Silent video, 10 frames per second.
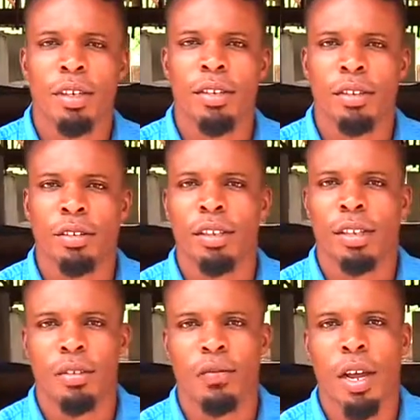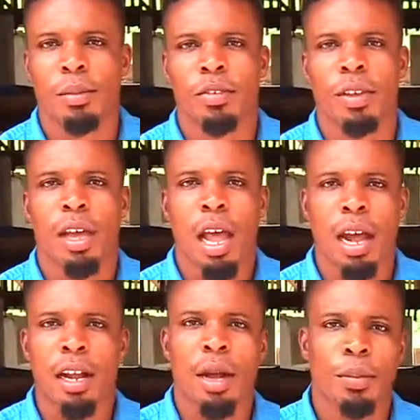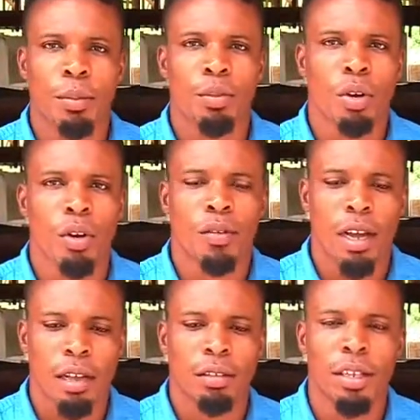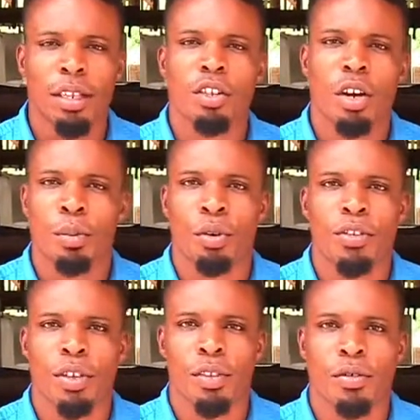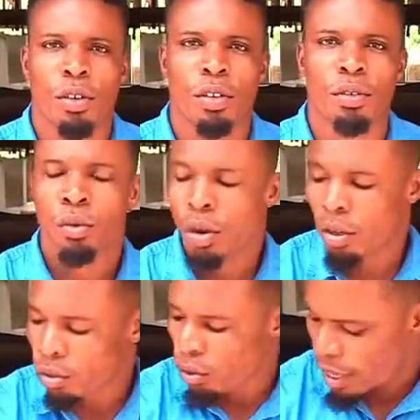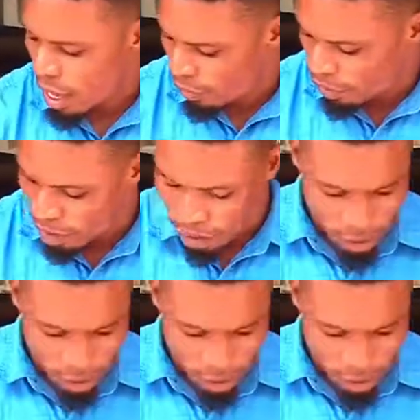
Integrated Farms are capable of handling your projects for you. What do we have here?